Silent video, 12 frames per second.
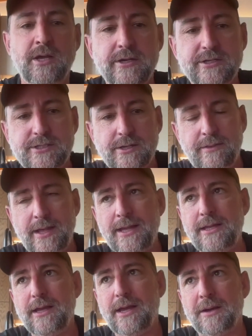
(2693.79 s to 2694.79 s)
So
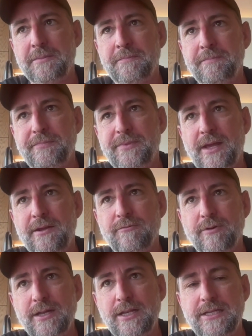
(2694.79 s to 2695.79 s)
they
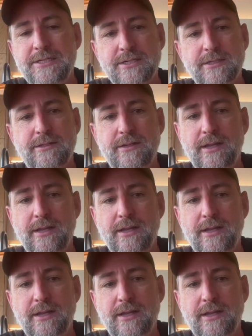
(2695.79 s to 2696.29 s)
really did